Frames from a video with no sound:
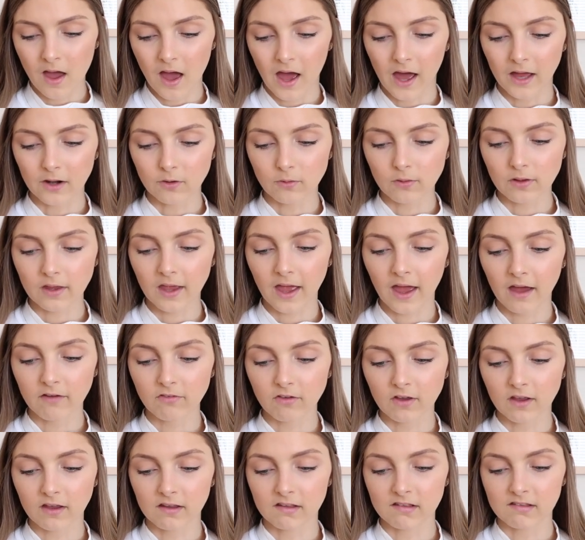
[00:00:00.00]
I don't really have
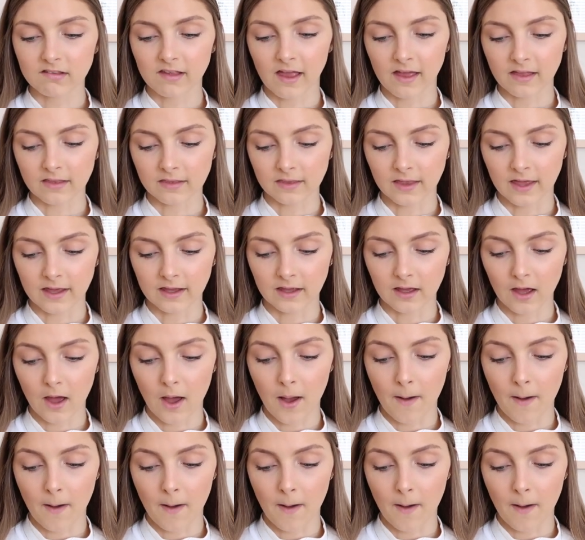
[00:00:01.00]
like a set like